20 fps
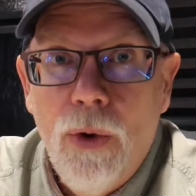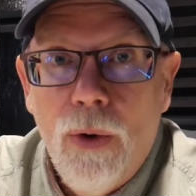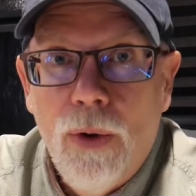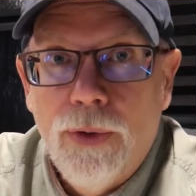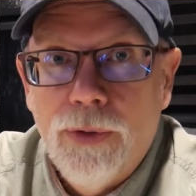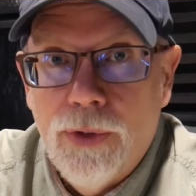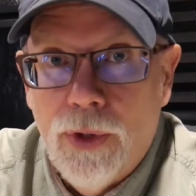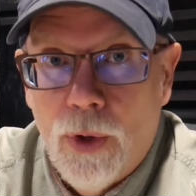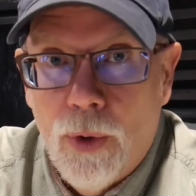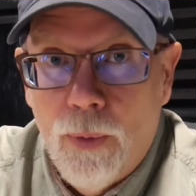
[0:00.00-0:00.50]

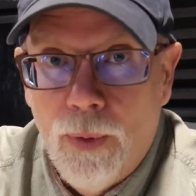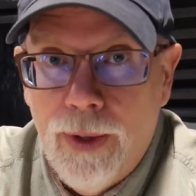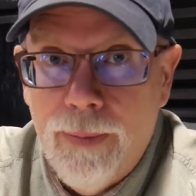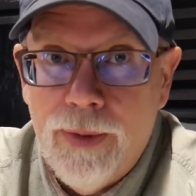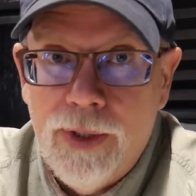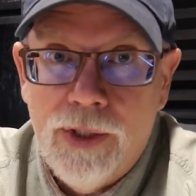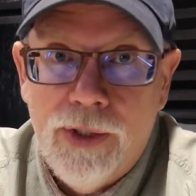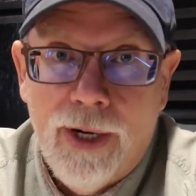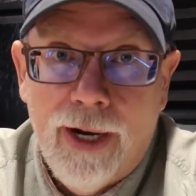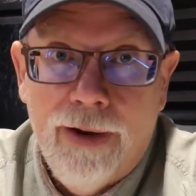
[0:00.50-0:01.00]
all know we've
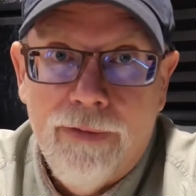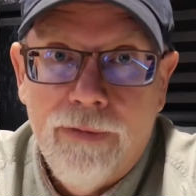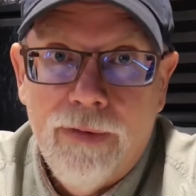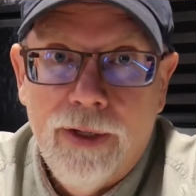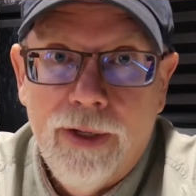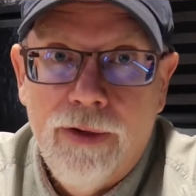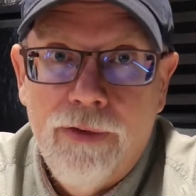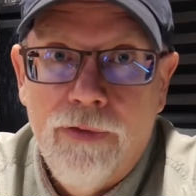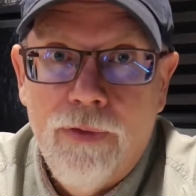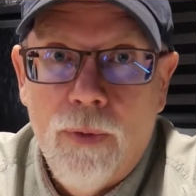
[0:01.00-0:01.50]
been
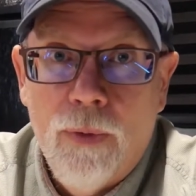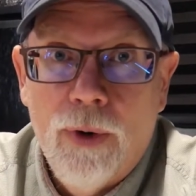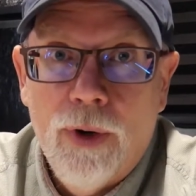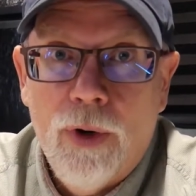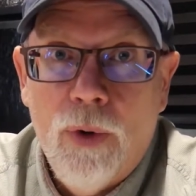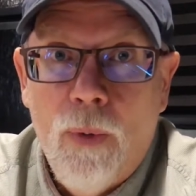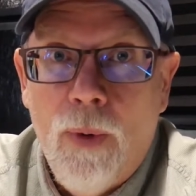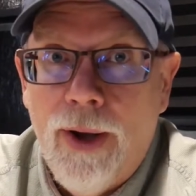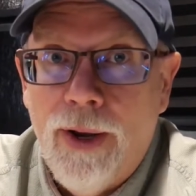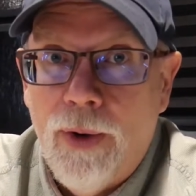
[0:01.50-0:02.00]
traveling for
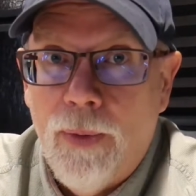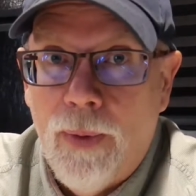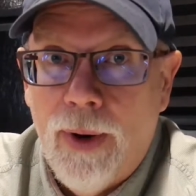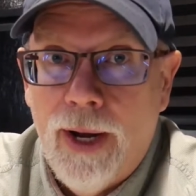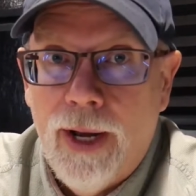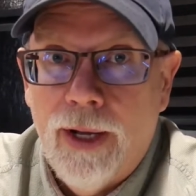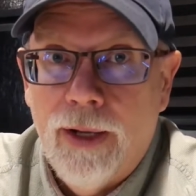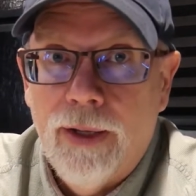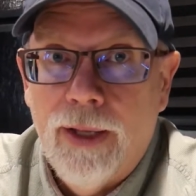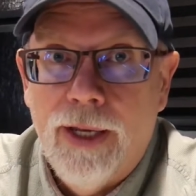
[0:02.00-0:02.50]
quite a
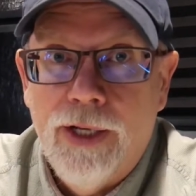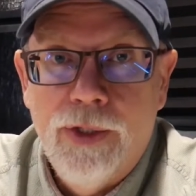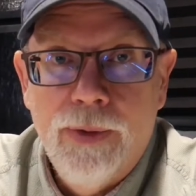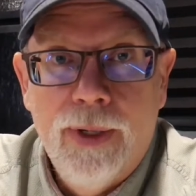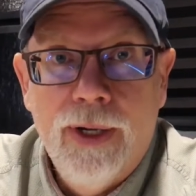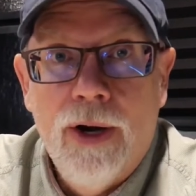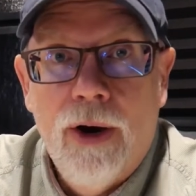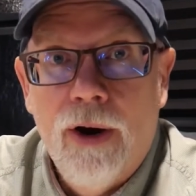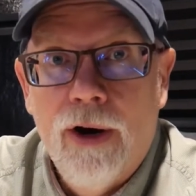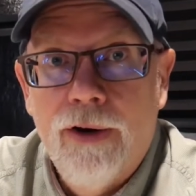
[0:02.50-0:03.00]
while and
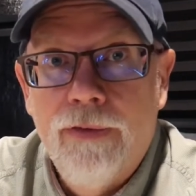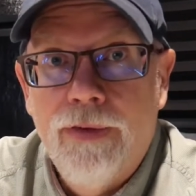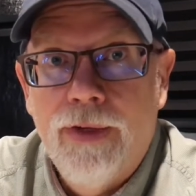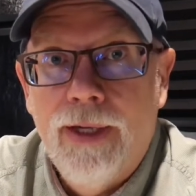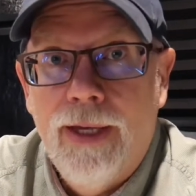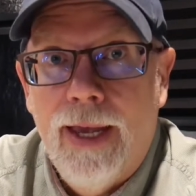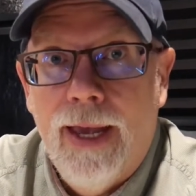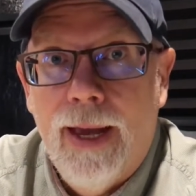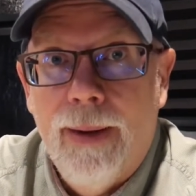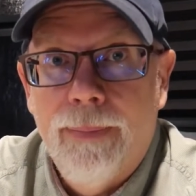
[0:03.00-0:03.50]
doing
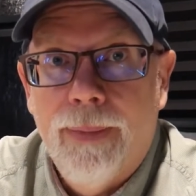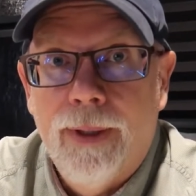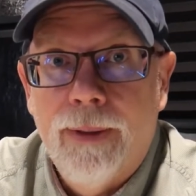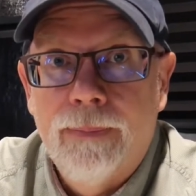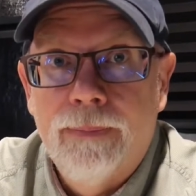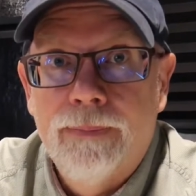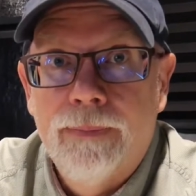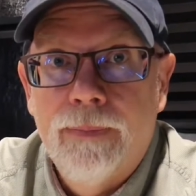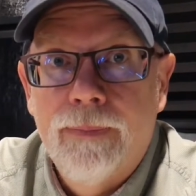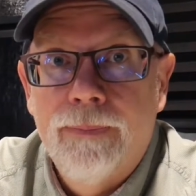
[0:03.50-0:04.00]
RV camping.
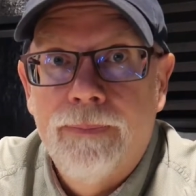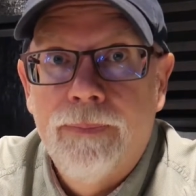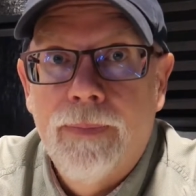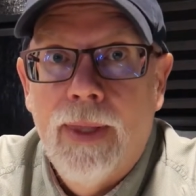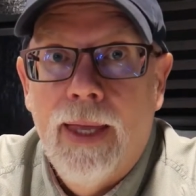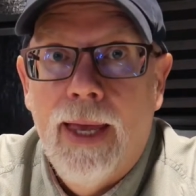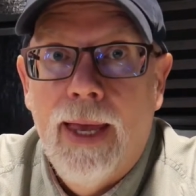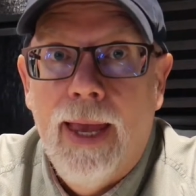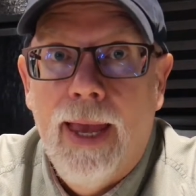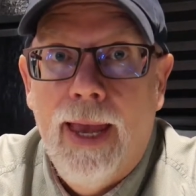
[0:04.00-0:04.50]

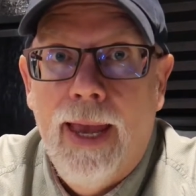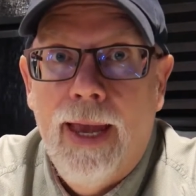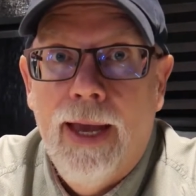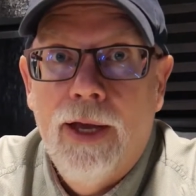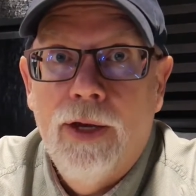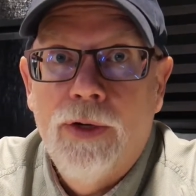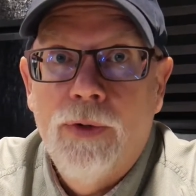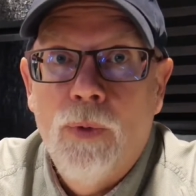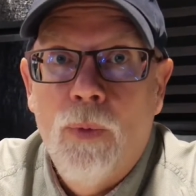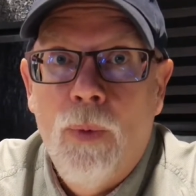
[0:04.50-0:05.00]

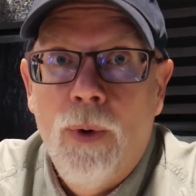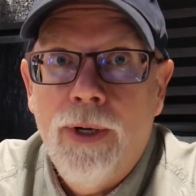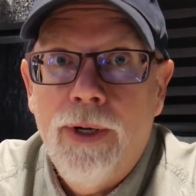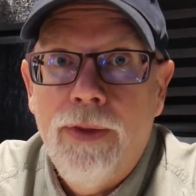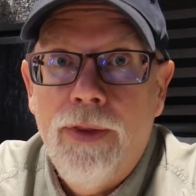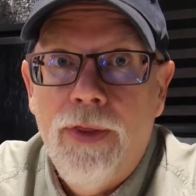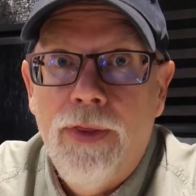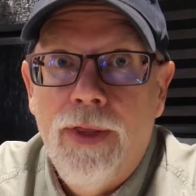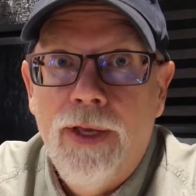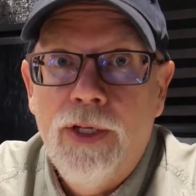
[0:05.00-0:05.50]
And one of
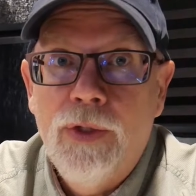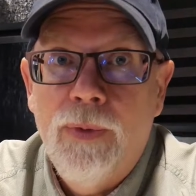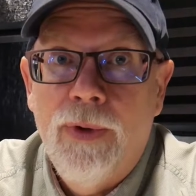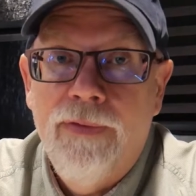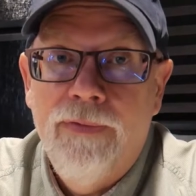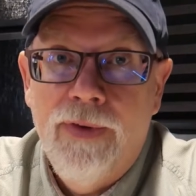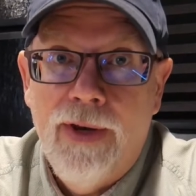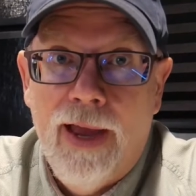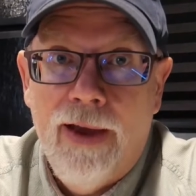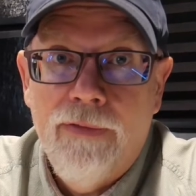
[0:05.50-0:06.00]
the things
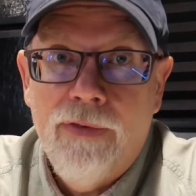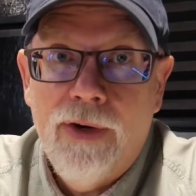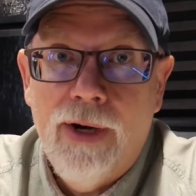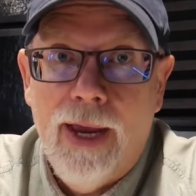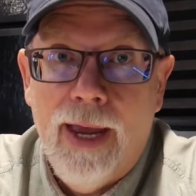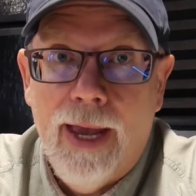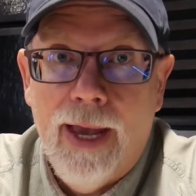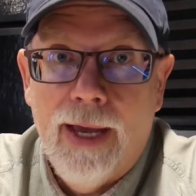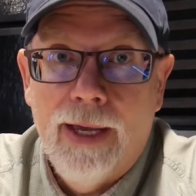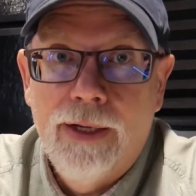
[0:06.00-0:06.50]
we've never
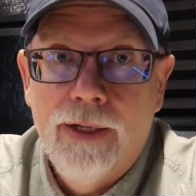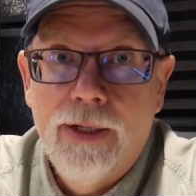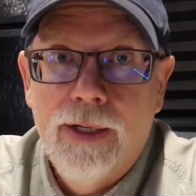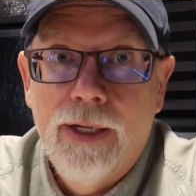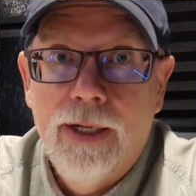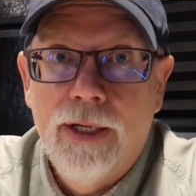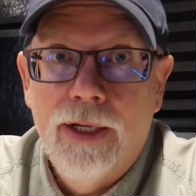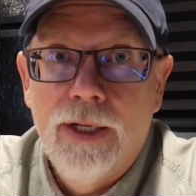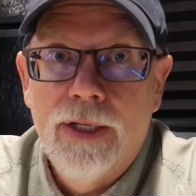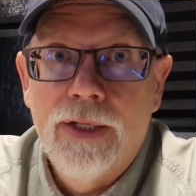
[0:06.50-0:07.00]
had
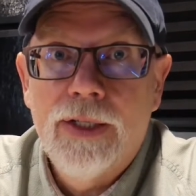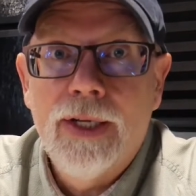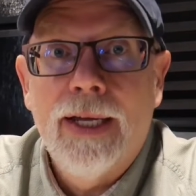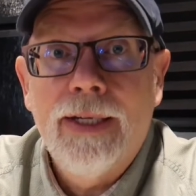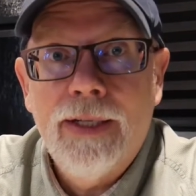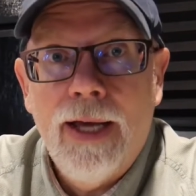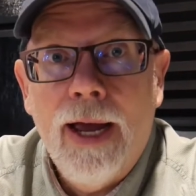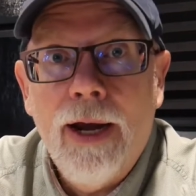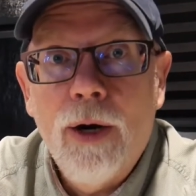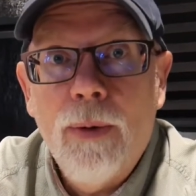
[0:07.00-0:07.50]
is a
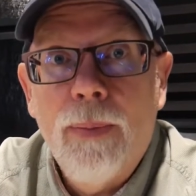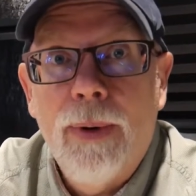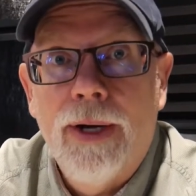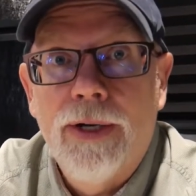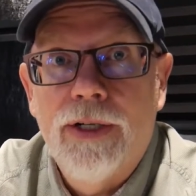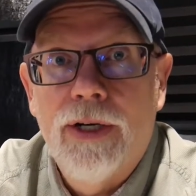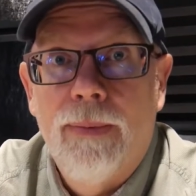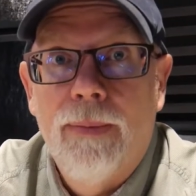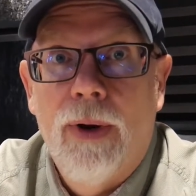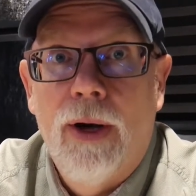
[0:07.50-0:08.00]
tire
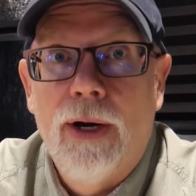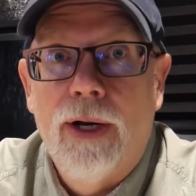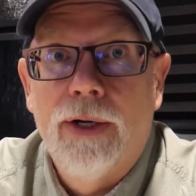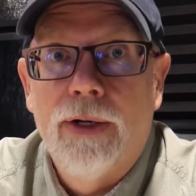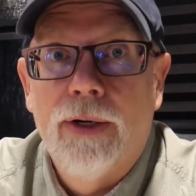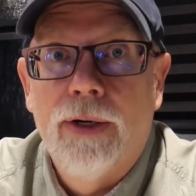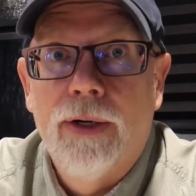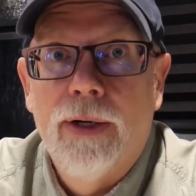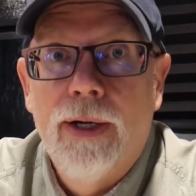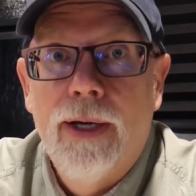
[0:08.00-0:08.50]
pressure monitor.